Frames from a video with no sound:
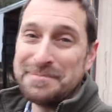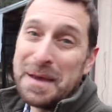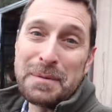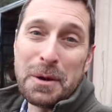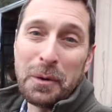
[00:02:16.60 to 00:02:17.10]

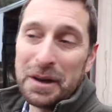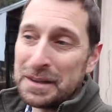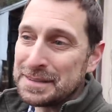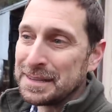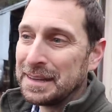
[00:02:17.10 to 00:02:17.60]
maybe it
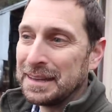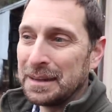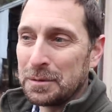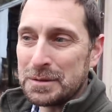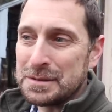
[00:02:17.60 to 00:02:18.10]
was.
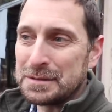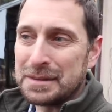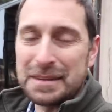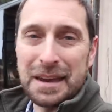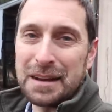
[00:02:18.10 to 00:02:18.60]
It was
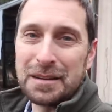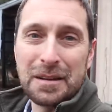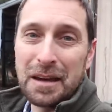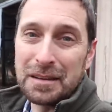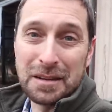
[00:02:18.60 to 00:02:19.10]
kind of
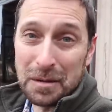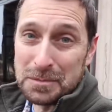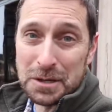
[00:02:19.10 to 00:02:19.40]
a dumb